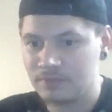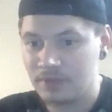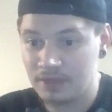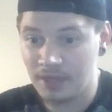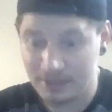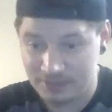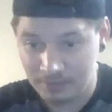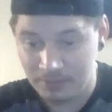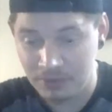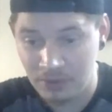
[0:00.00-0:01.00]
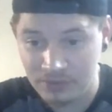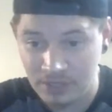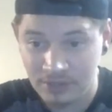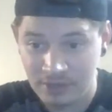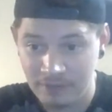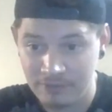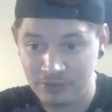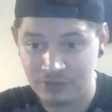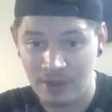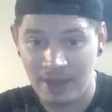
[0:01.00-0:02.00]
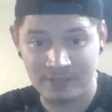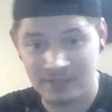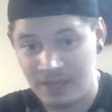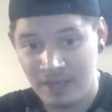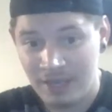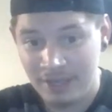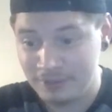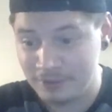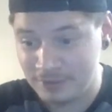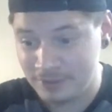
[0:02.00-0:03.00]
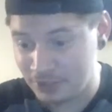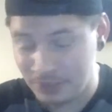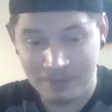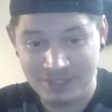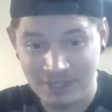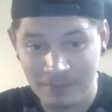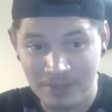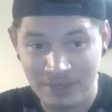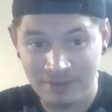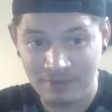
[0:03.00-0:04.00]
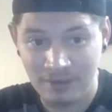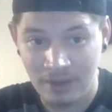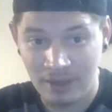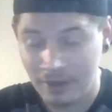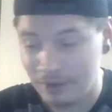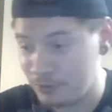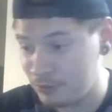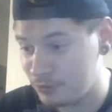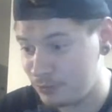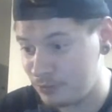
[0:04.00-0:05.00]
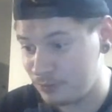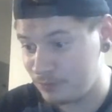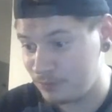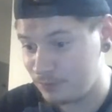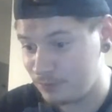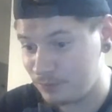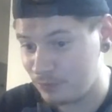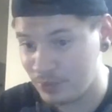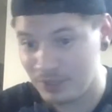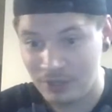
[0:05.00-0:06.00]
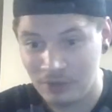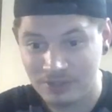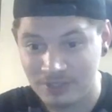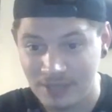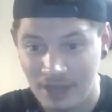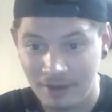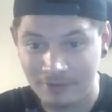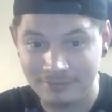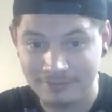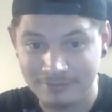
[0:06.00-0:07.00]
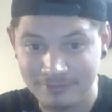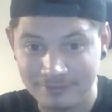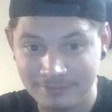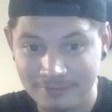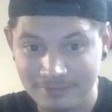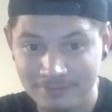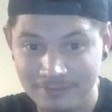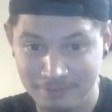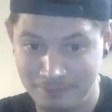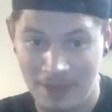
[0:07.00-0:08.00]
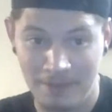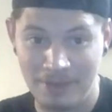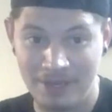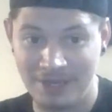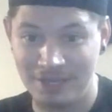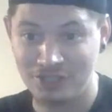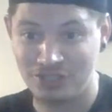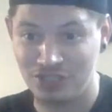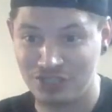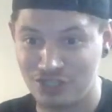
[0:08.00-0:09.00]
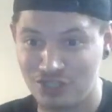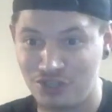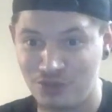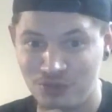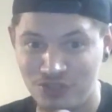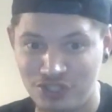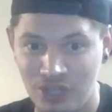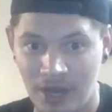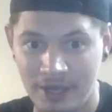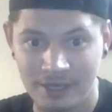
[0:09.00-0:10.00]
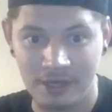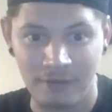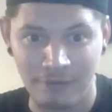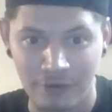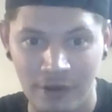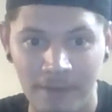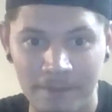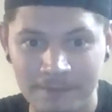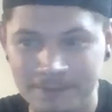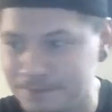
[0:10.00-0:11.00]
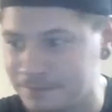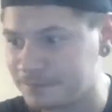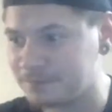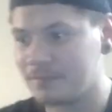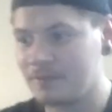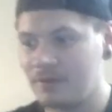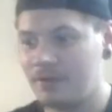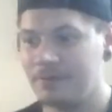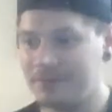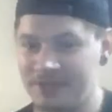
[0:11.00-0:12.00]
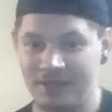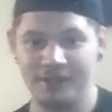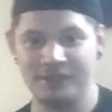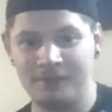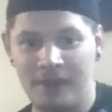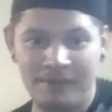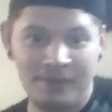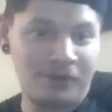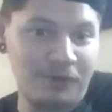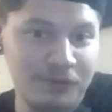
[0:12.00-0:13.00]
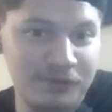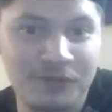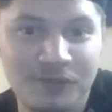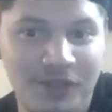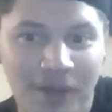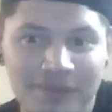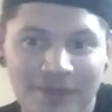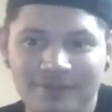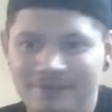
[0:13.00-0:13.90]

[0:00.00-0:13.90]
yeah, somebody who knows how to cover their tracks. Could it be somebody who really knows the town? Maybe it is just a huge giant cover up because maybe the girls knew something